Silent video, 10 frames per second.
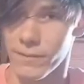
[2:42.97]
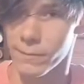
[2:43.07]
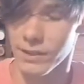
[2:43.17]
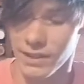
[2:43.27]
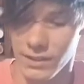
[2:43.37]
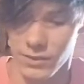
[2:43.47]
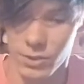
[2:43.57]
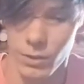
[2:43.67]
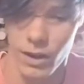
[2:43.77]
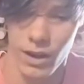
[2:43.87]
If we get
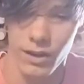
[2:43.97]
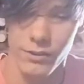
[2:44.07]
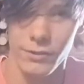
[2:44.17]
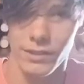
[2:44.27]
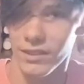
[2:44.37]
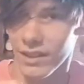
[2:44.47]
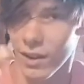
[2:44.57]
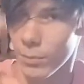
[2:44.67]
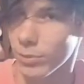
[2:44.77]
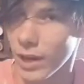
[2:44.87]
to 100, then
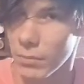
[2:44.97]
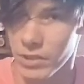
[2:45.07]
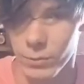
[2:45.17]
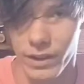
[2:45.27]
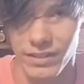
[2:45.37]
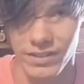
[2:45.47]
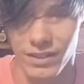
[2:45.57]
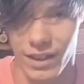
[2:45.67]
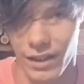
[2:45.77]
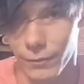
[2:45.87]
I'll probably waste
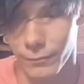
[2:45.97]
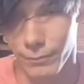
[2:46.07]
a lot